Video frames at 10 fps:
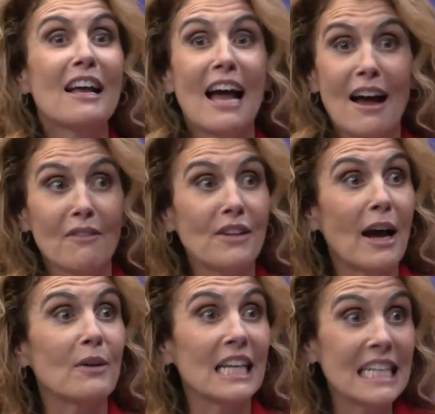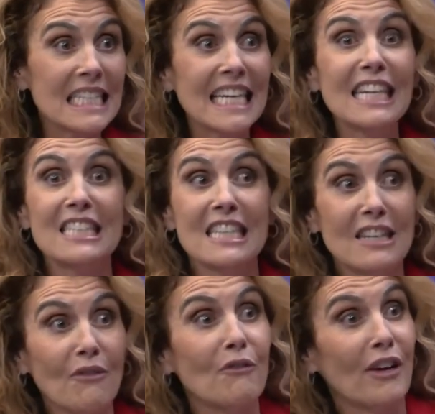have now an insight to the
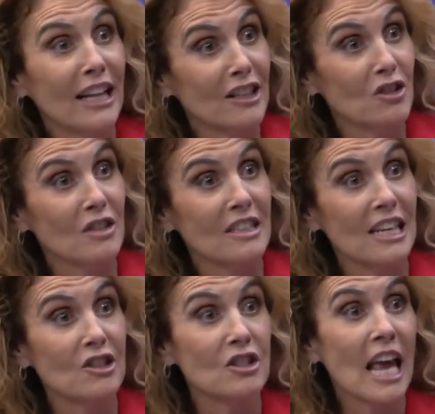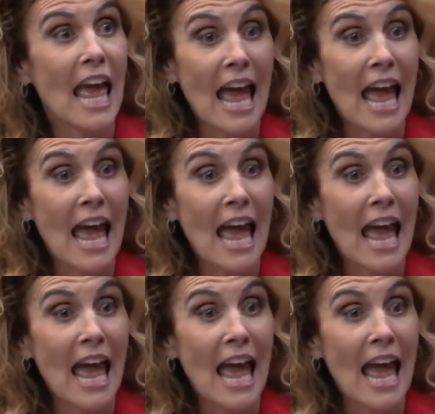different financial stages.